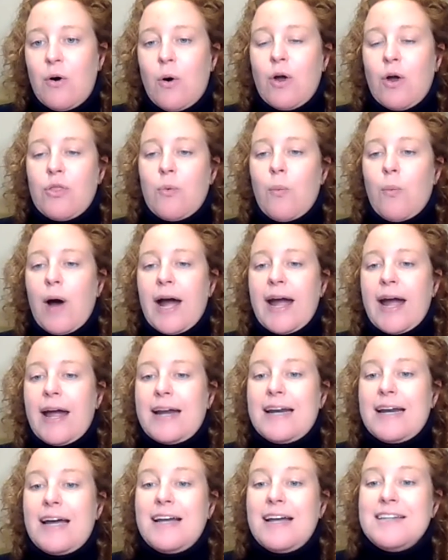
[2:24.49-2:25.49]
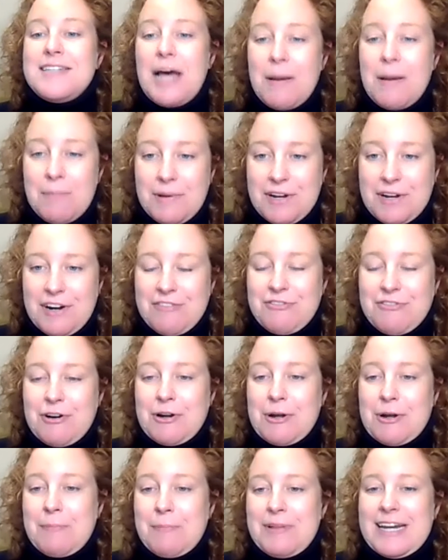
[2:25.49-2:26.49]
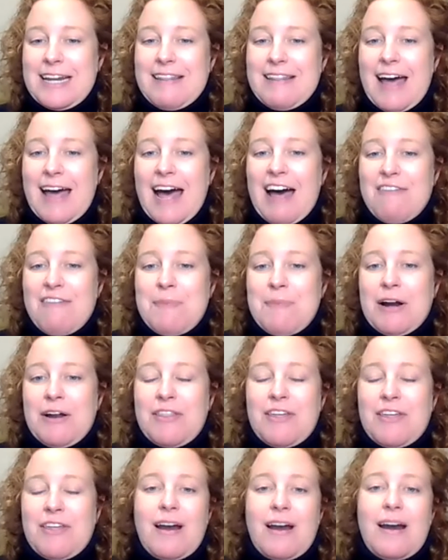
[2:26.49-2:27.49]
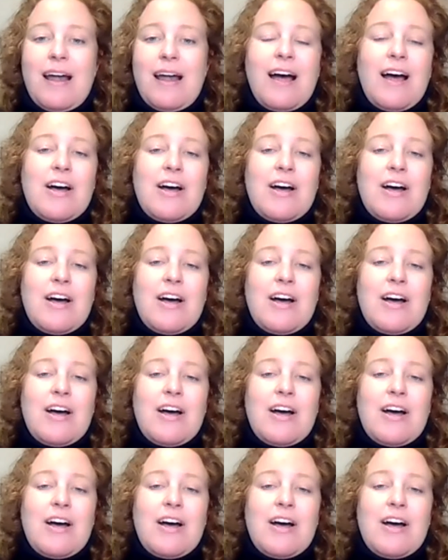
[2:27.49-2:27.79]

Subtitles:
or the wine tumbler for completing the half marathon.